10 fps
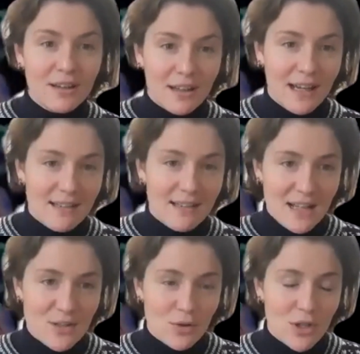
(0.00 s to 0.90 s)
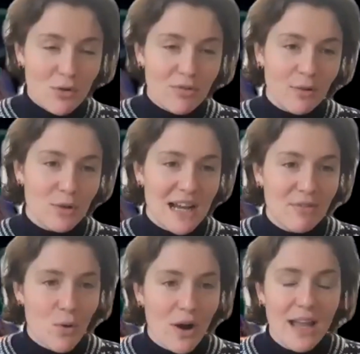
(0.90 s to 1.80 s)
could get their hands on, you feel would
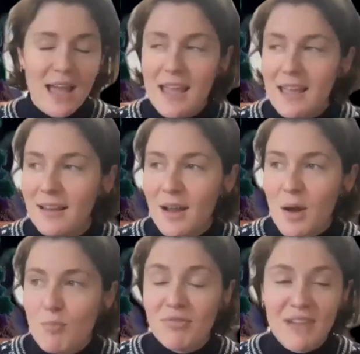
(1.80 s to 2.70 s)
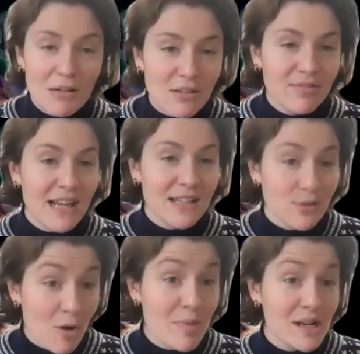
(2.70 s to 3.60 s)
have quite a profound effect
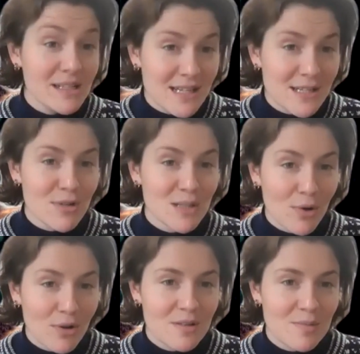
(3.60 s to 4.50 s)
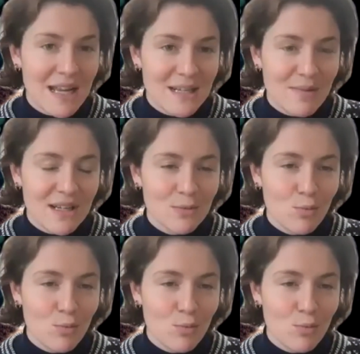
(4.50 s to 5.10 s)
on our ability to respond to the pandemics.